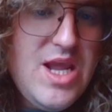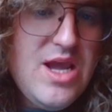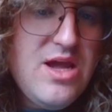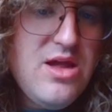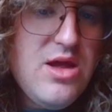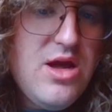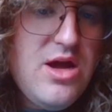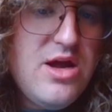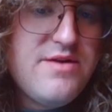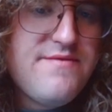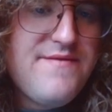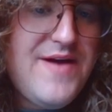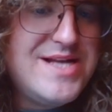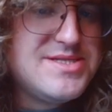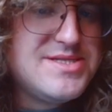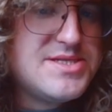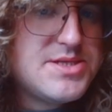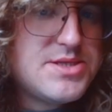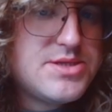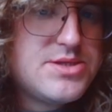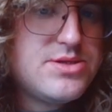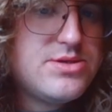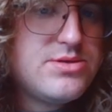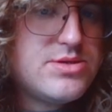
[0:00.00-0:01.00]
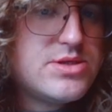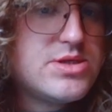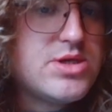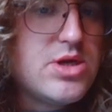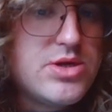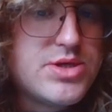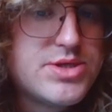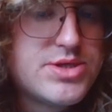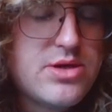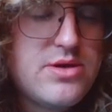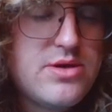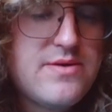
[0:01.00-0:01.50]
Advanced sort
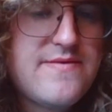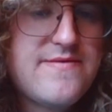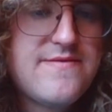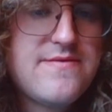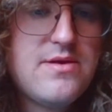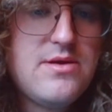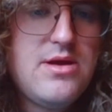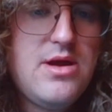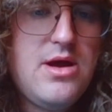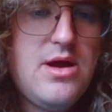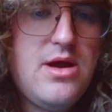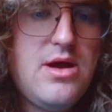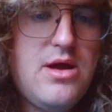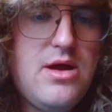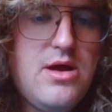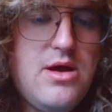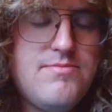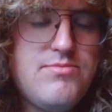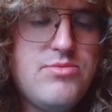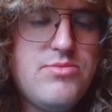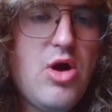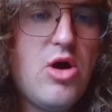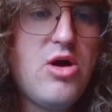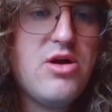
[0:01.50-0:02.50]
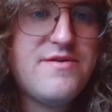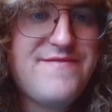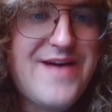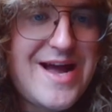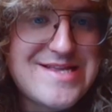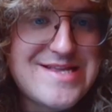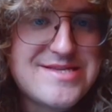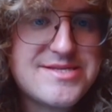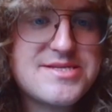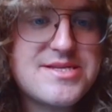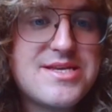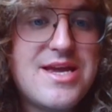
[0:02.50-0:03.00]
of stuff. Not
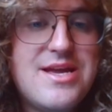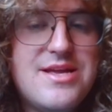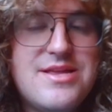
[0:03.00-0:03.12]
advanced.